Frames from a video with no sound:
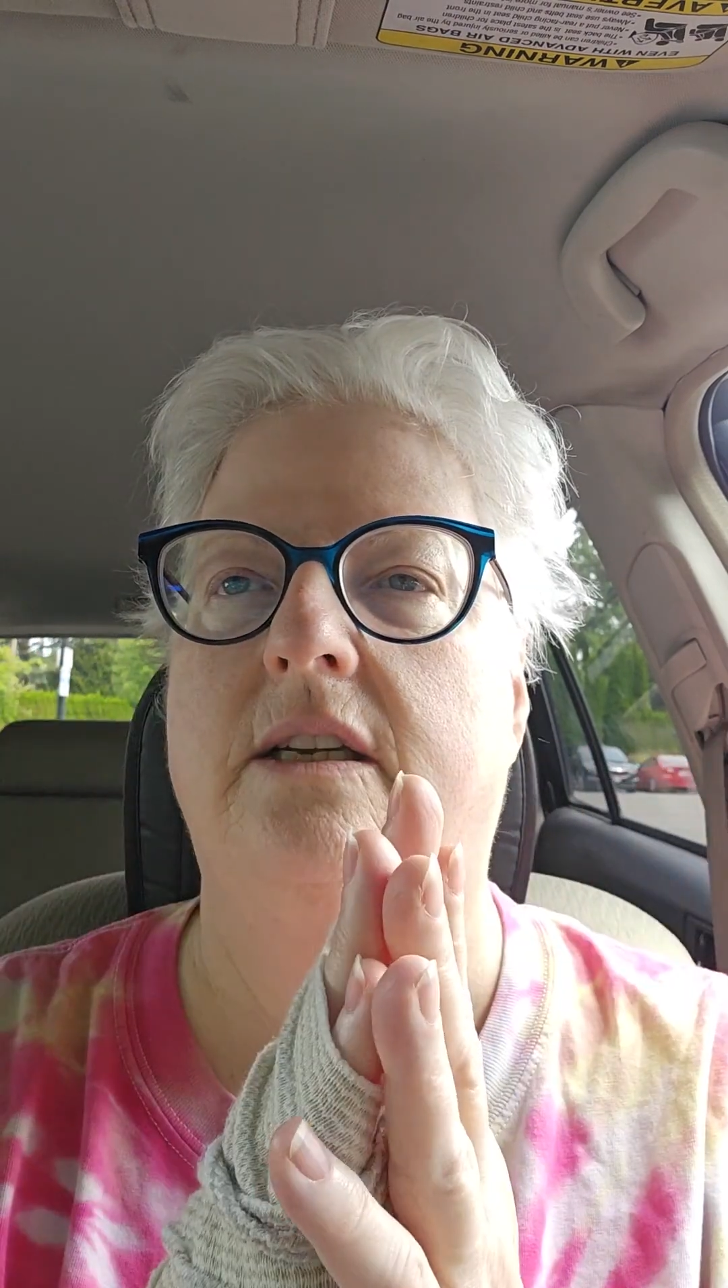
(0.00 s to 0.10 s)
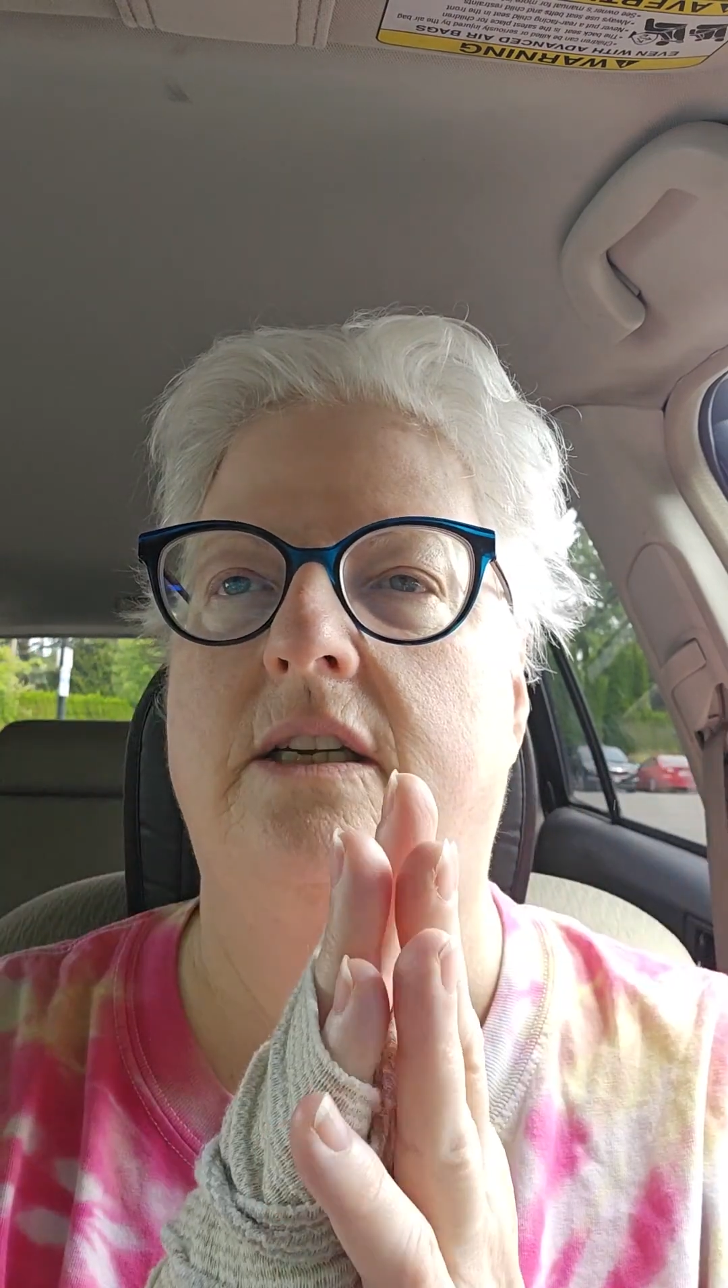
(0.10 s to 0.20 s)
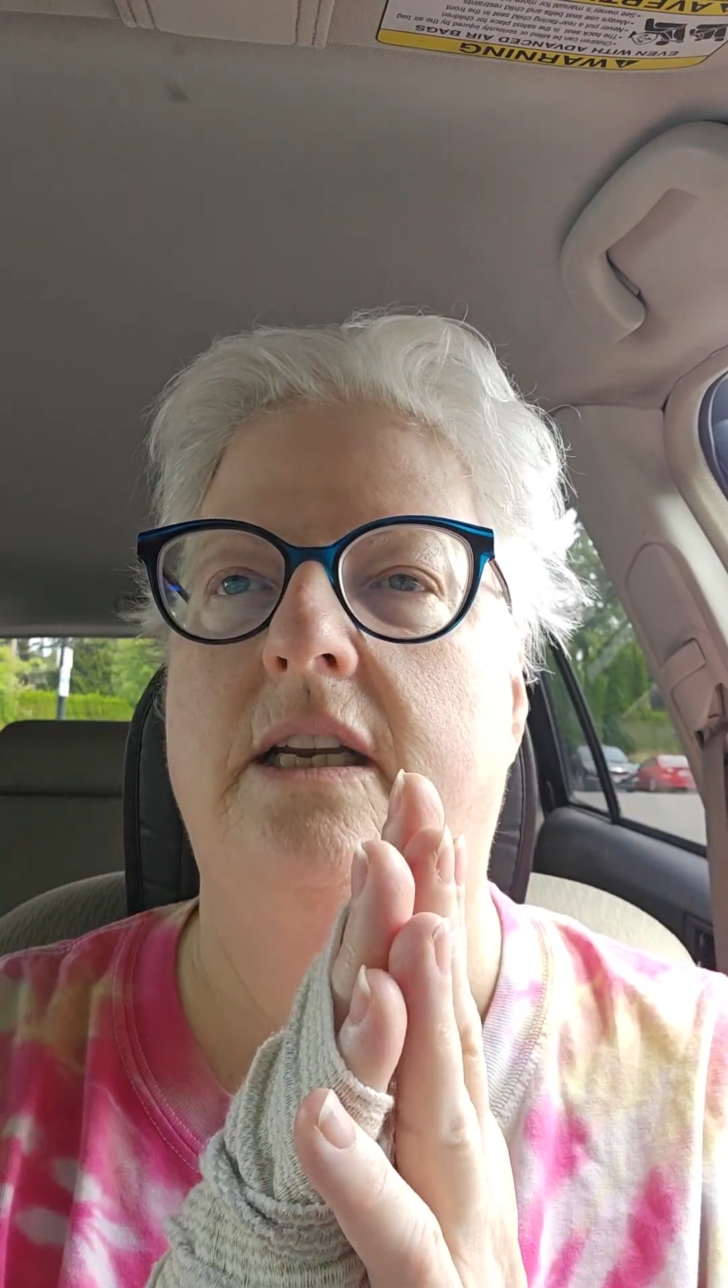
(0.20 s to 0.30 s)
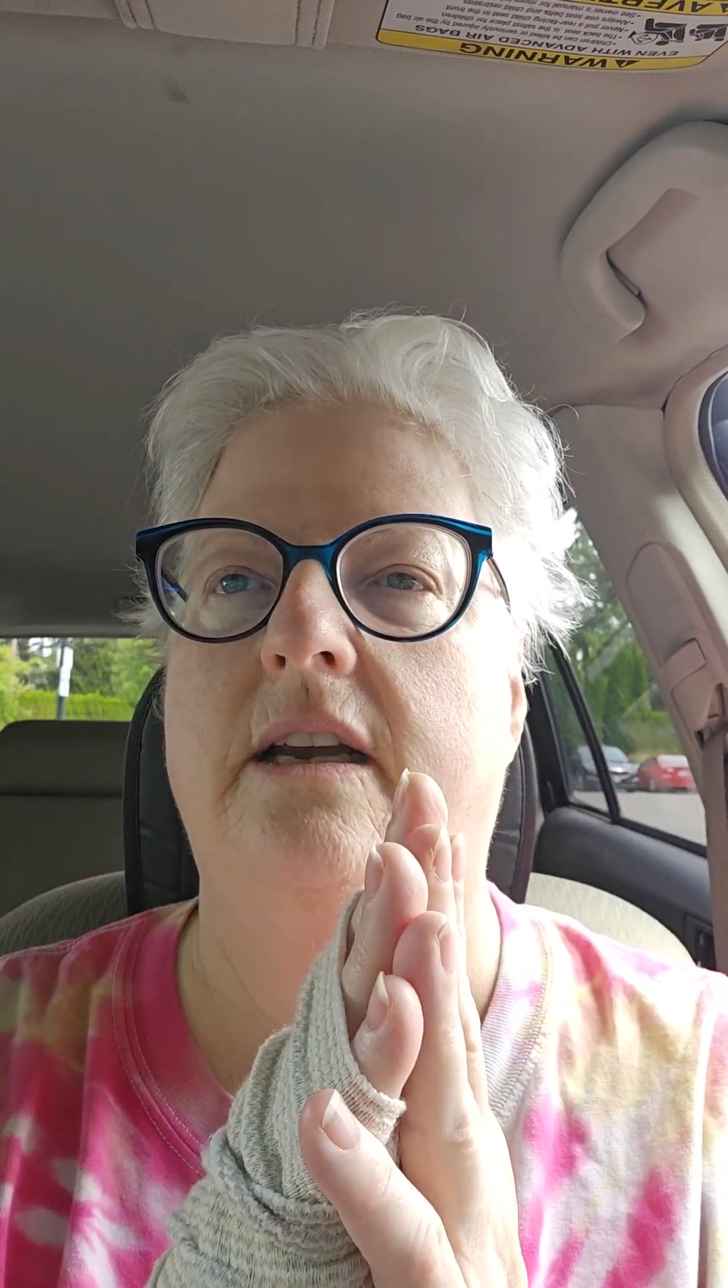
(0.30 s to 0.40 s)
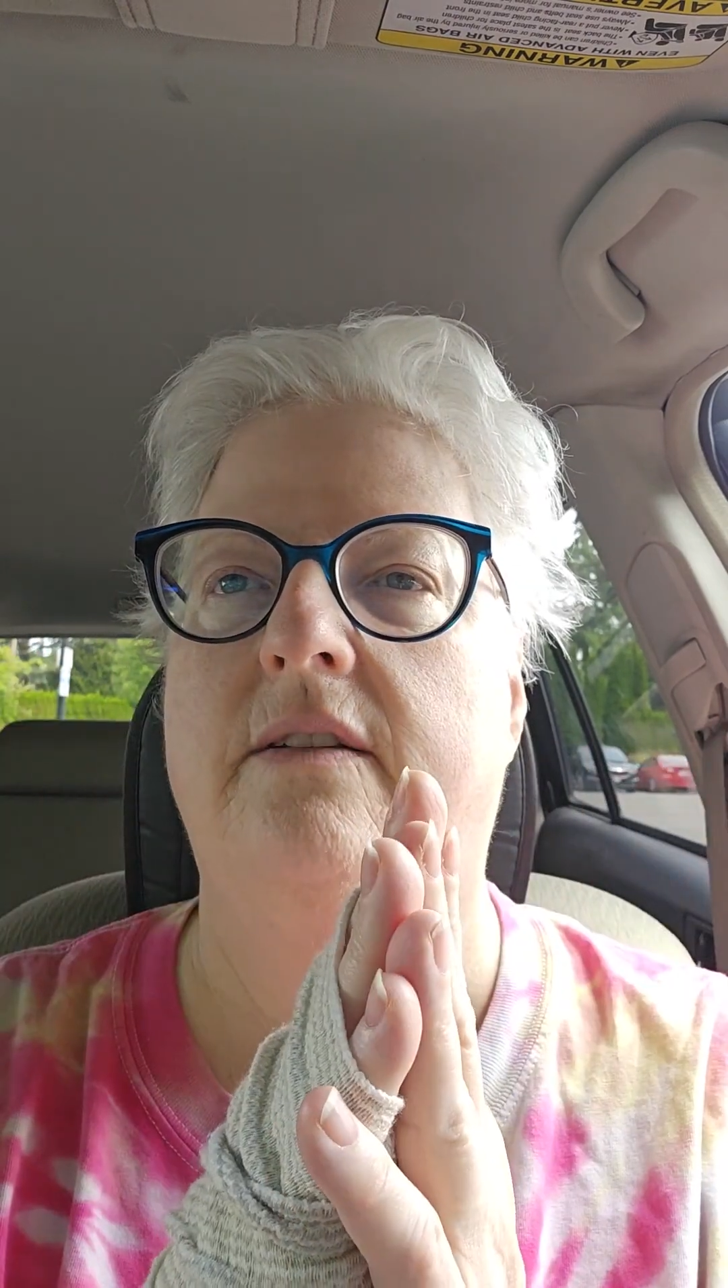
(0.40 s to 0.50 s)
it
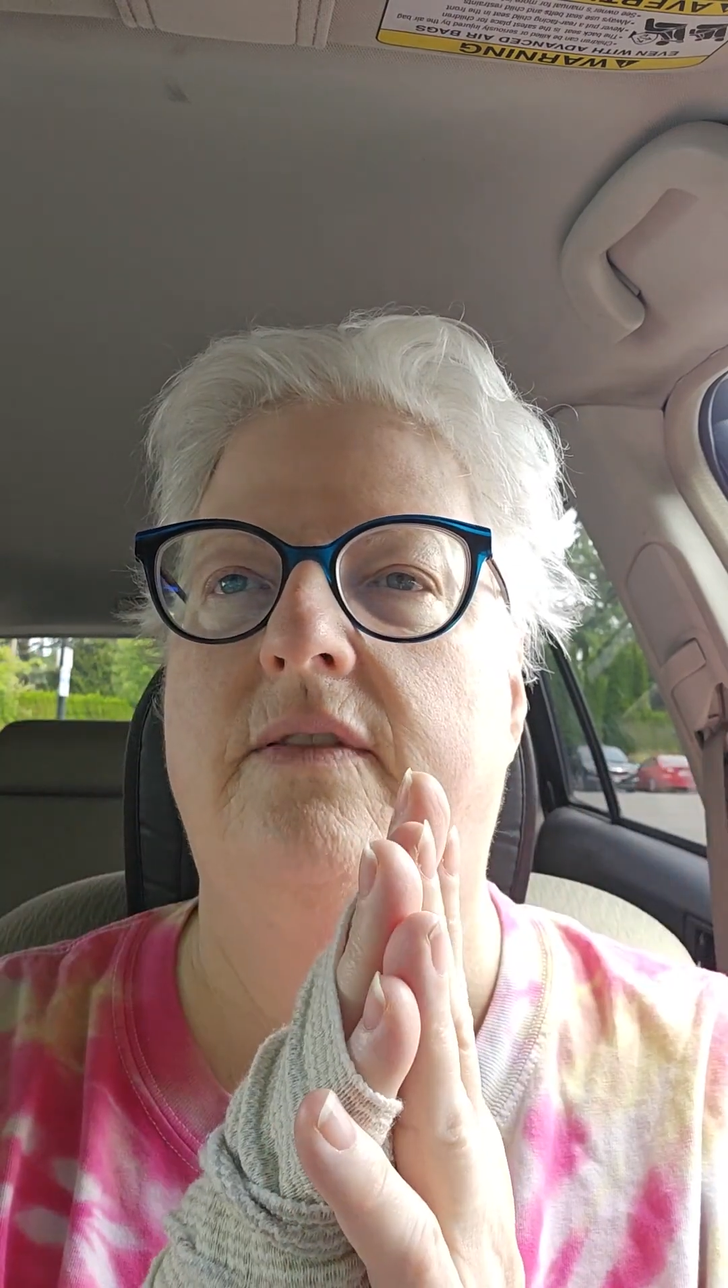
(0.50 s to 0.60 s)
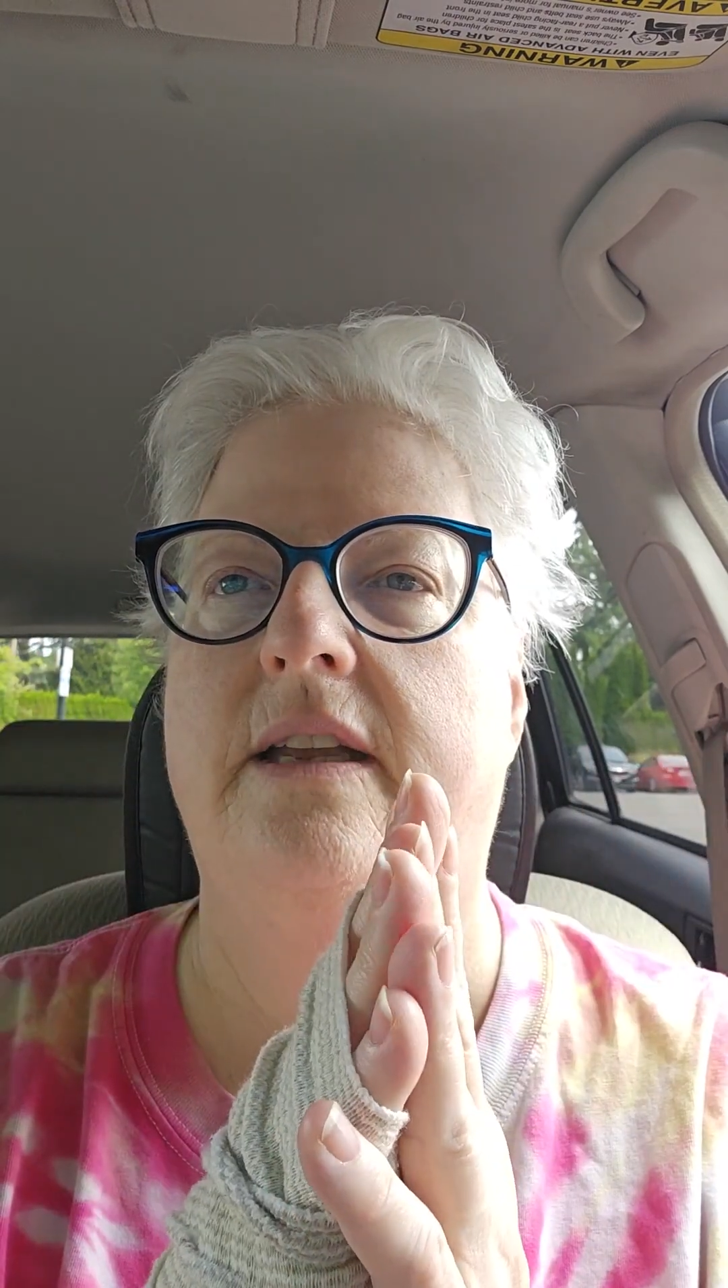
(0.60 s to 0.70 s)
could have,